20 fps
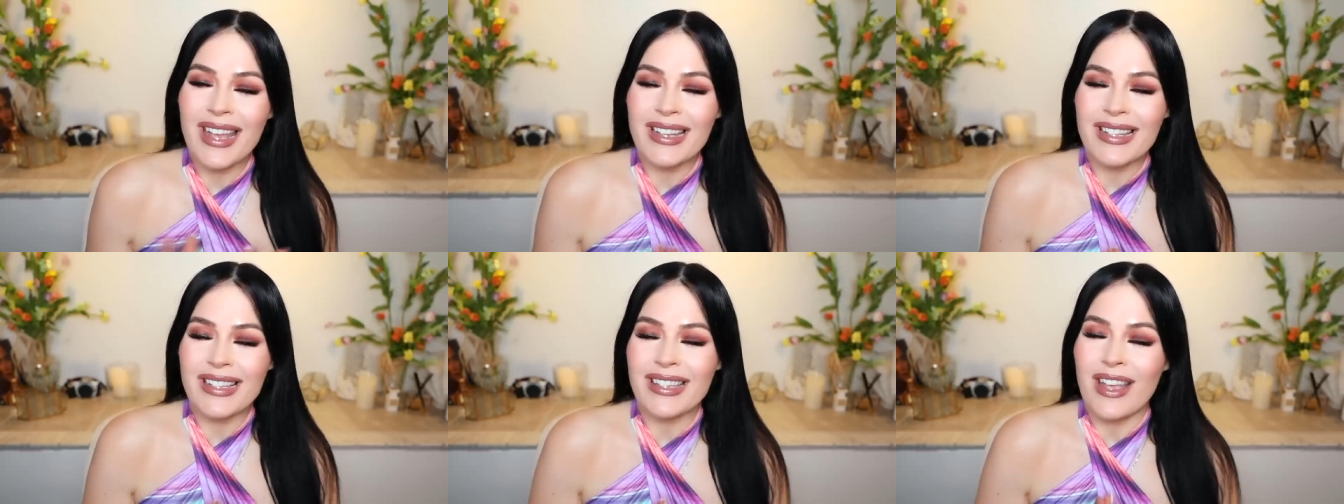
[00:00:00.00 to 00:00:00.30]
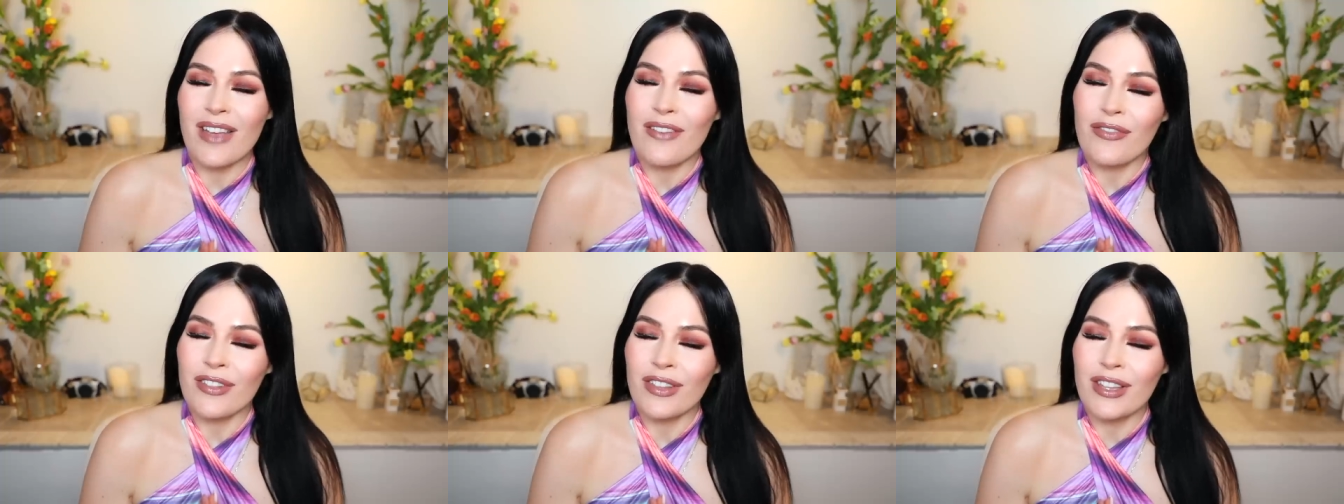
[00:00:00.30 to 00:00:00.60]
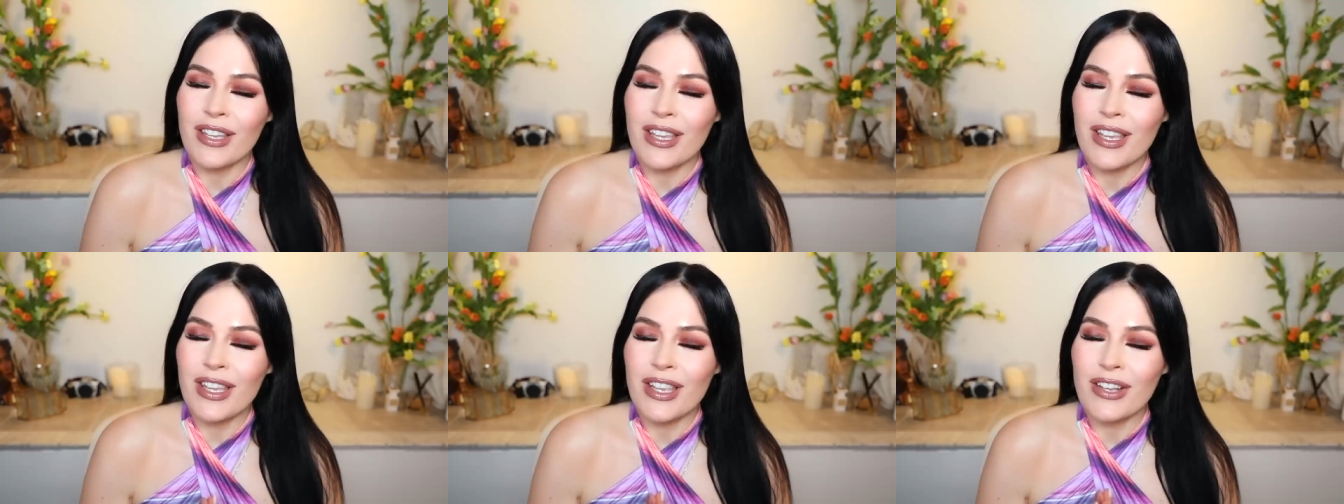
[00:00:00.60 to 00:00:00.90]
I
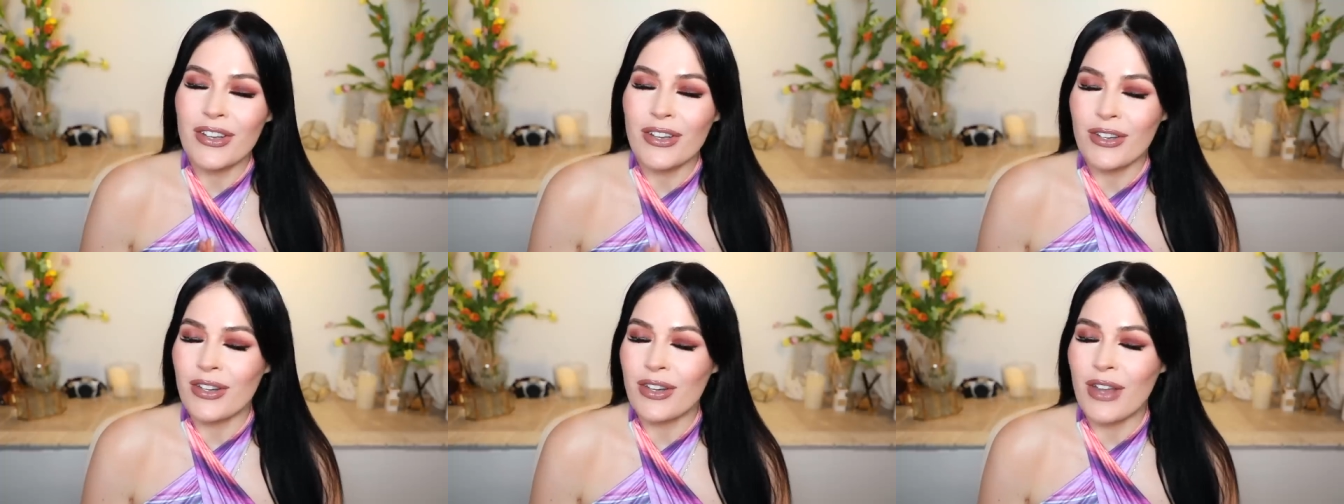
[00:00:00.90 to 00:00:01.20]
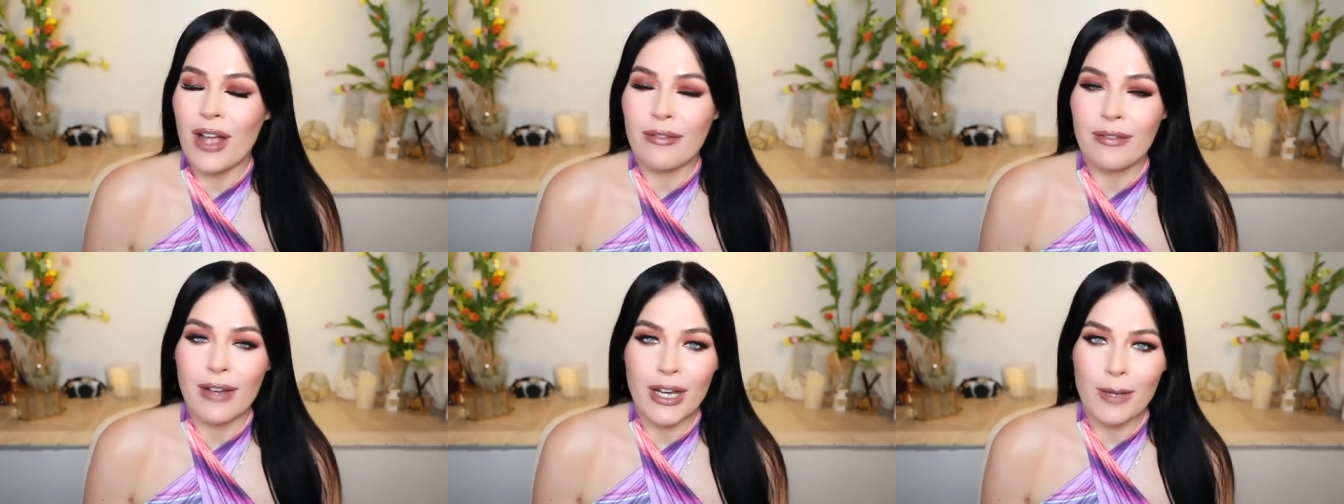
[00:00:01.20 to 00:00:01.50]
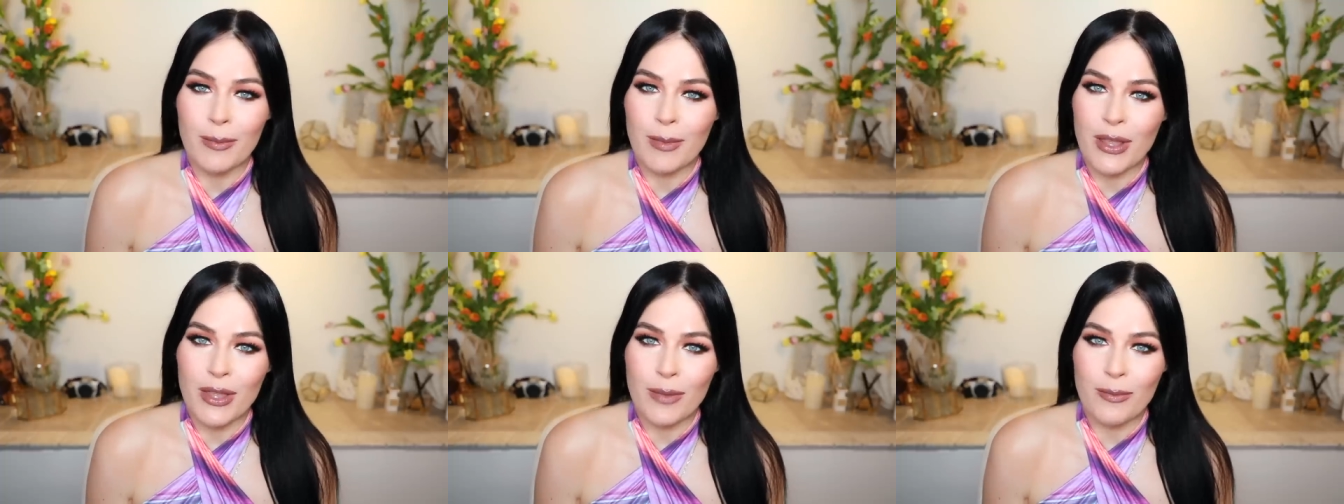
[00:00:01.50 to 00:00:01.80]
definitely could not
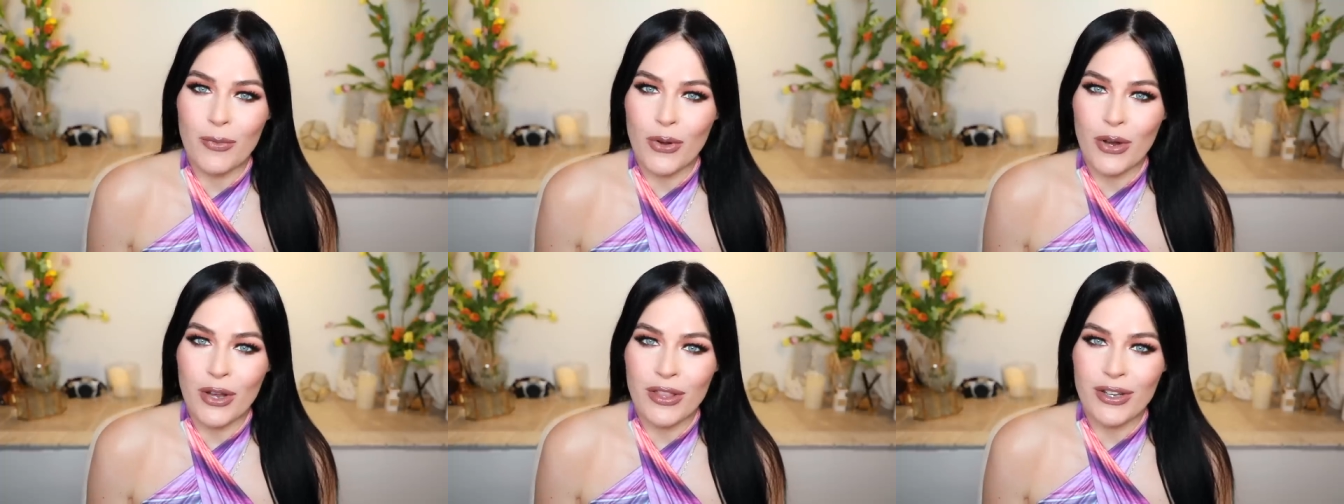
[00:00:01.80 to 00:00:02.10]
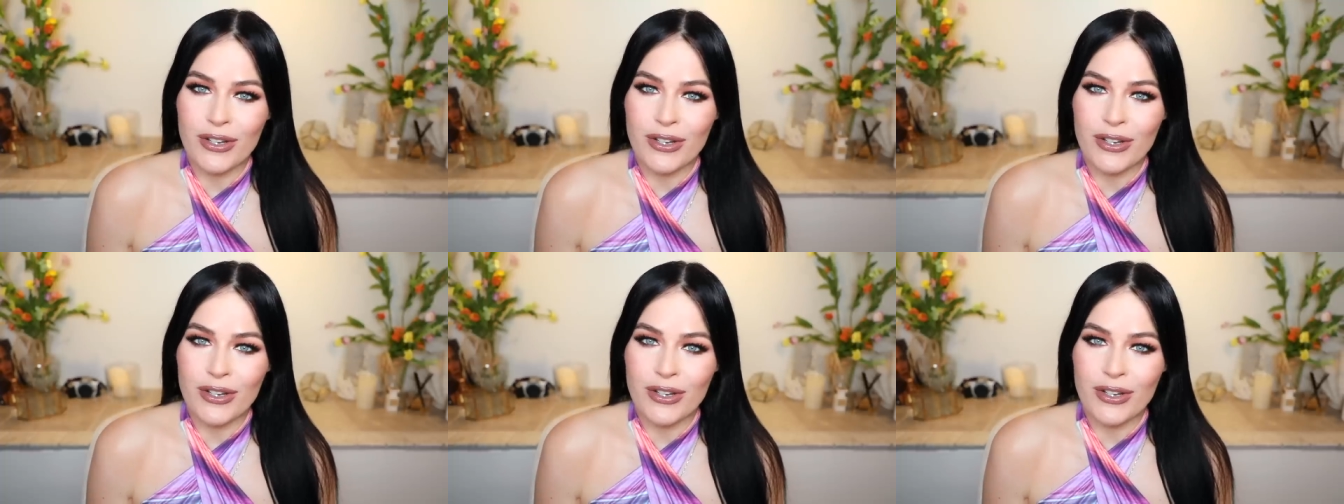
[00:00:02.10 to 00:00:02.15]
recommend them more.